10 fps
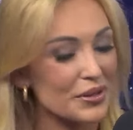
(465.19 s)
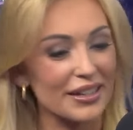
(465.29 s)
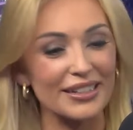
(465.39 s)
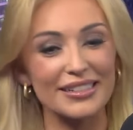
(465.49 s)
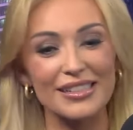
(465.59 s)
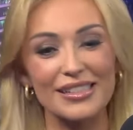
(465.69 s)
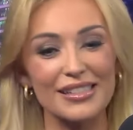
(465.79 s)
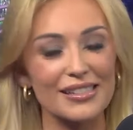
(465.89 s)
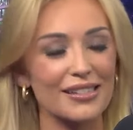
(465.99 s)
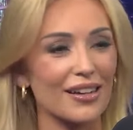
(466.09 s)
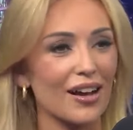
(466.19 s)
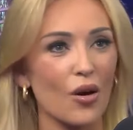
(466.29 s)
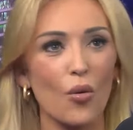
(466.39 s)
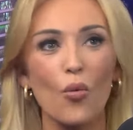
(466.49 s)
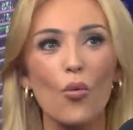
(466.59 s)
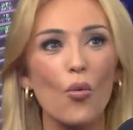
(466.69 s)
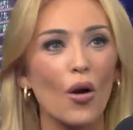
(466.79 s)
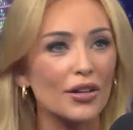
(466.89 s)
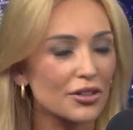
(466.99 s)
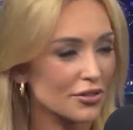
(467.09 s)
is
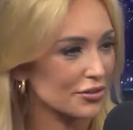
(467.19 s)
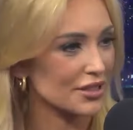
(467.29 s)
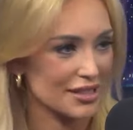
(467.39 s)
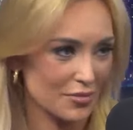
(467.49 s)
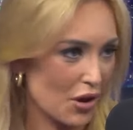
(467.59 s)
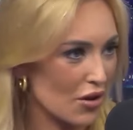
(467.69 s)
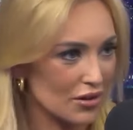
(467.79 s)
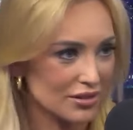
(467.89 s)
wonderfully small.